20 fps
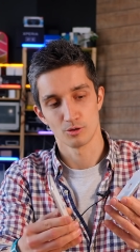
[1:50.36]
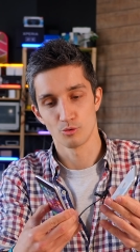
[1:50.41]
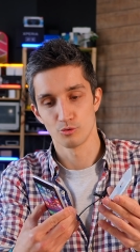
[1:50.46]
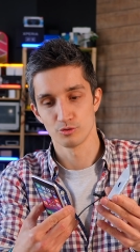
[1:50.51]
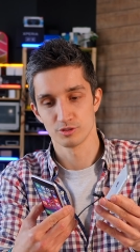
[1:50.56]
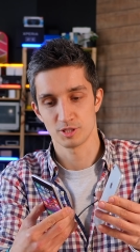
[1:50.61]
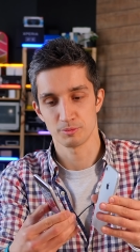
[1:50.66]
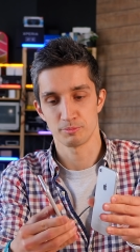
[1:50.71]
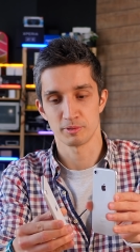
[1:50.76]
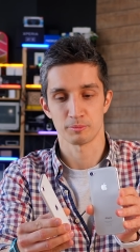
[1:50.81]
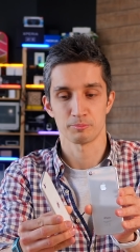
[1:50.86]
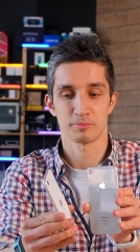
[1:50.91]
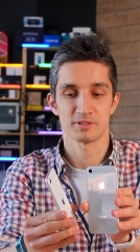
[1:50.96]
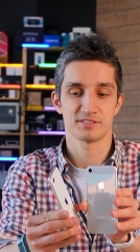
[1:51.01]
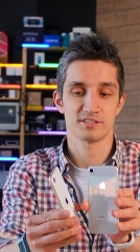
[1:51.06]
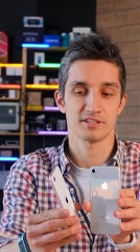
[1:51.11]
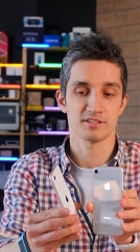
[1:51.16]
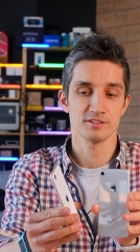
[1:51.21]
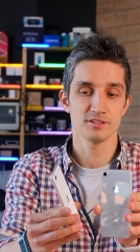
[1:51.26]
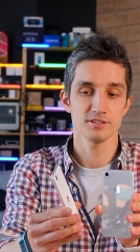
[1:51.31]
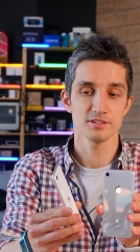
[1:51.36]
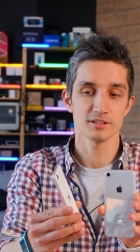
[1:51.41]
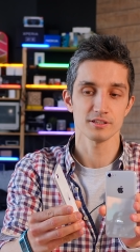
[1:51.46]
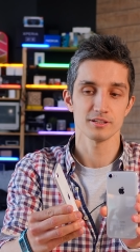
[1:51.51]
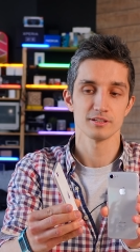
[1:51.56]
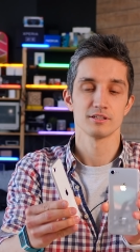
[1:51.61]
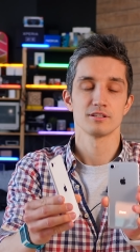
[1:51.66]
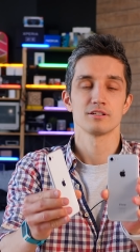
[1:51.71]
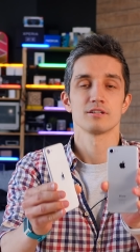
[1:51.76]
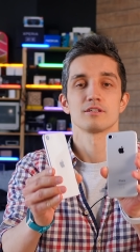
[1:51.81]
the logo is now centered,
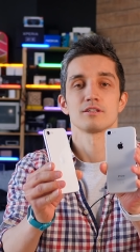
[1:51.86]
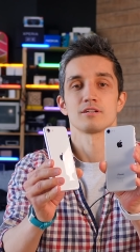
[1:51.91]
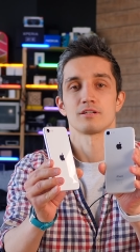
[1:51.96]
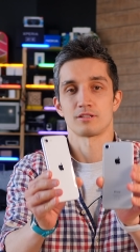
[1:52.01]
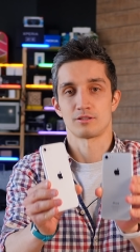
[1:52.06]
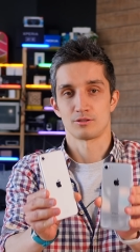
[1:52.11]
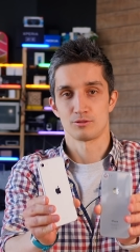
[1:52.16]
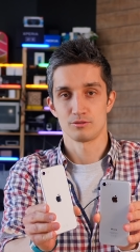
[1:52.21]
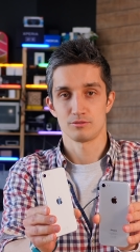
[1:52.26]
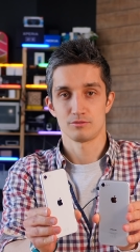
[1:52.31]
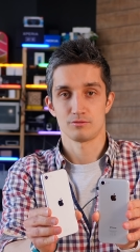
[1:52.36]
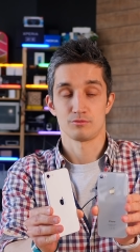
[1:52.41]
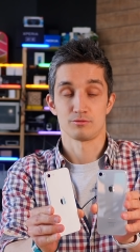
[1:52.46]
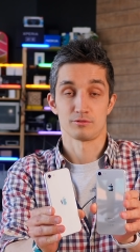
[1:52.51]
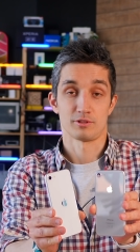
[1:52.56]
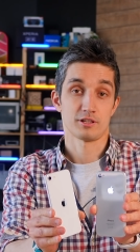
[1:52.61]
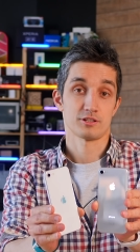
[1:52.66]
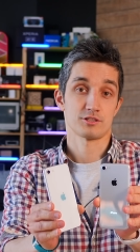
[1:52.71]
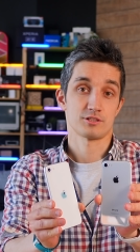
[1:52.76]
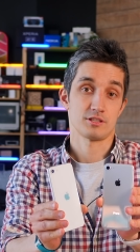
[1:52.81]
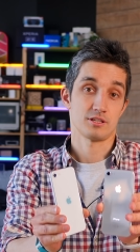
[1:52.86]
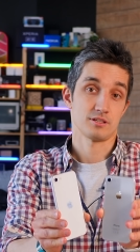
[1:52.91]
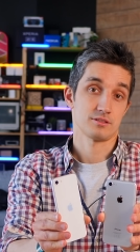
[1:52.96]
but we have a case,